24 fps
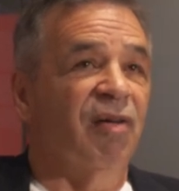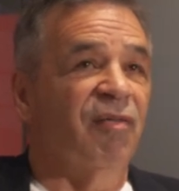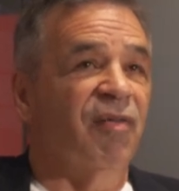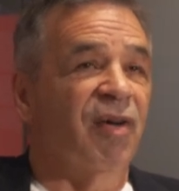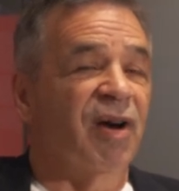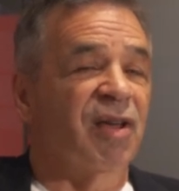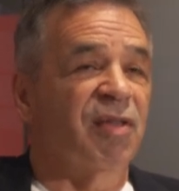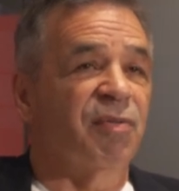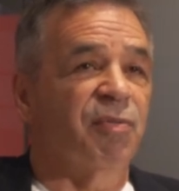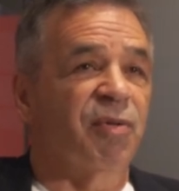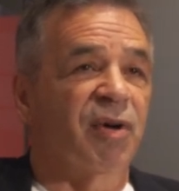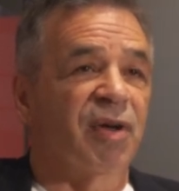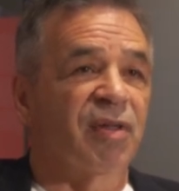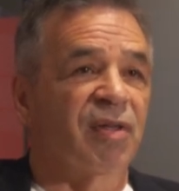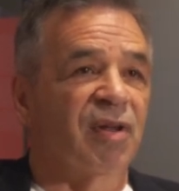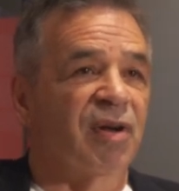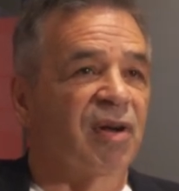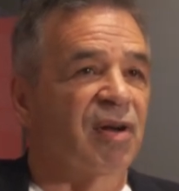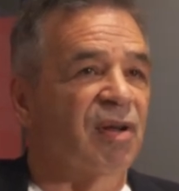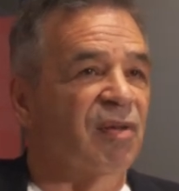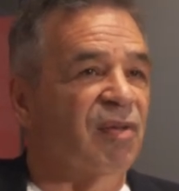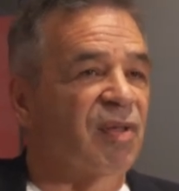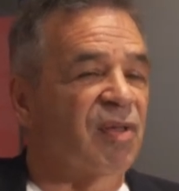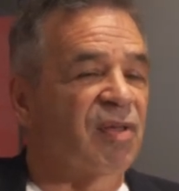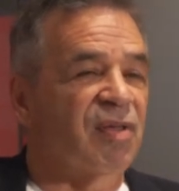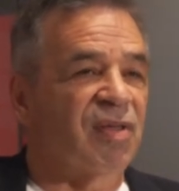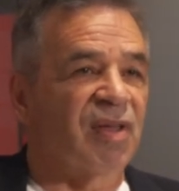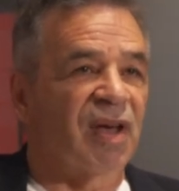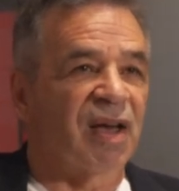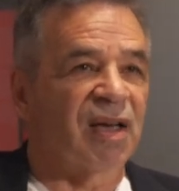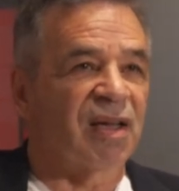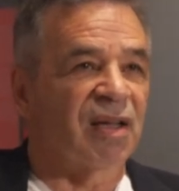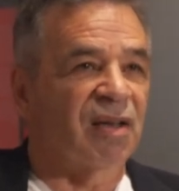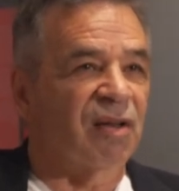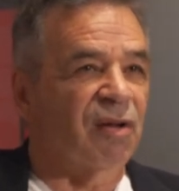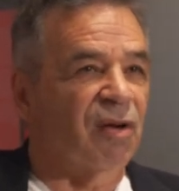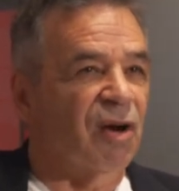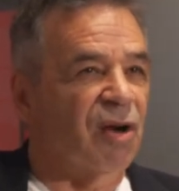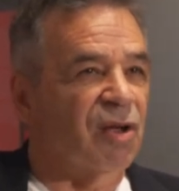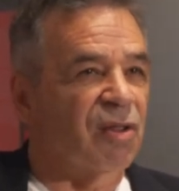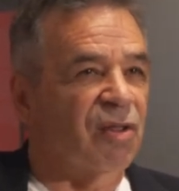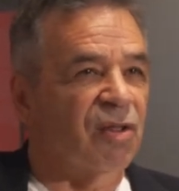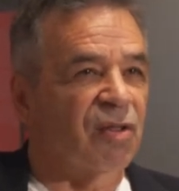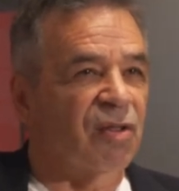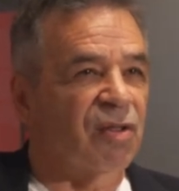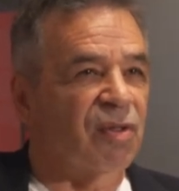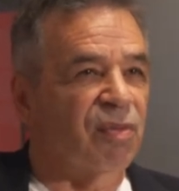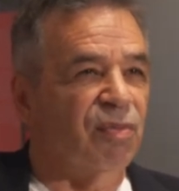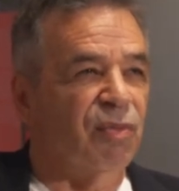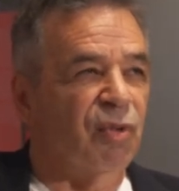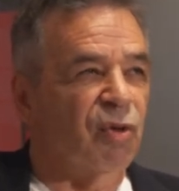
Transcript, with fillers: a vice president of the second largest